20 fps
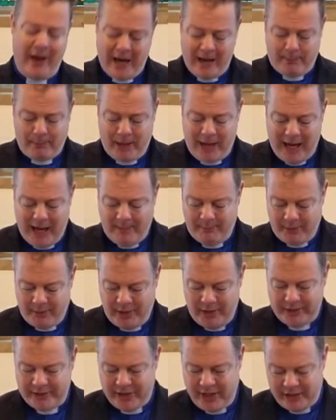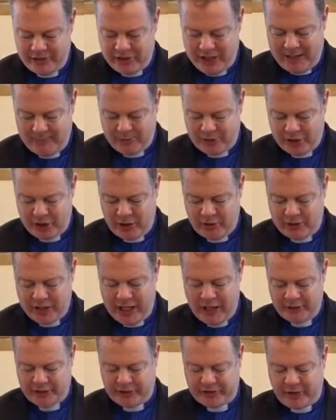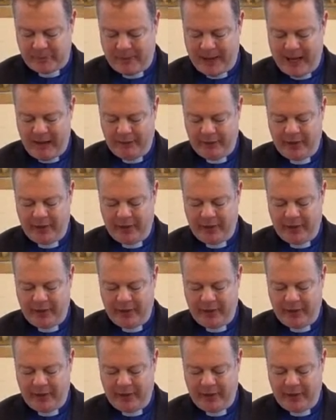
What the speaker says: Abraham that James 2 tells us about.